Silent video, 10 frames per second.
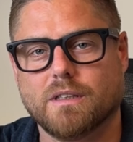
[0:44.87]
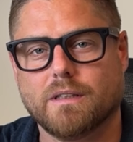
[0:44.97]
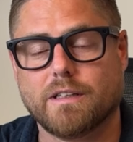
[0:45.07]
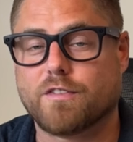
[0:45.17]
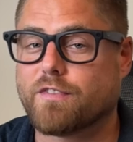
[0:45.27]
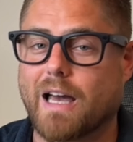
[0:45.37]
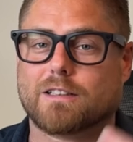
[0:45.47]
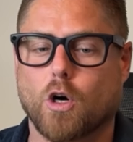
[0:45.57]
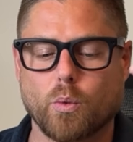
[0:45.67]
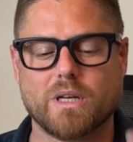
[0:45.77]
In fact,
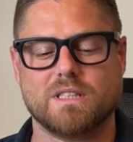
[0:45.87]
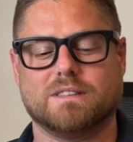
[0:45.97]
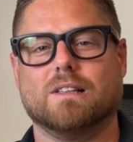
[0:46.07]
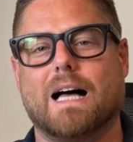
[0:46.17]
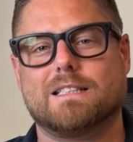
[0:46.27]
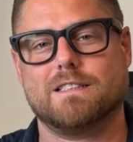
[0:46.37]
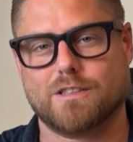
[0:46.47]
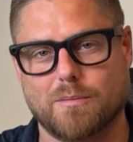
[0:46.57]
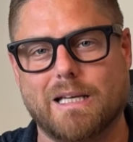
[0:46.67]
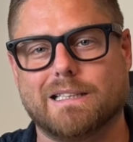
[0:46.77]
I'll wear these glasses to
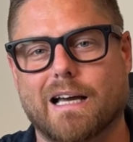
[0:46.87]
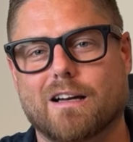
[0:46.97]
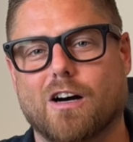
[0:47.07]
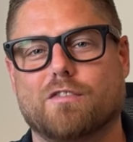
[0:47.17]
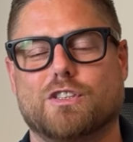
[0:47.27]
make that coffee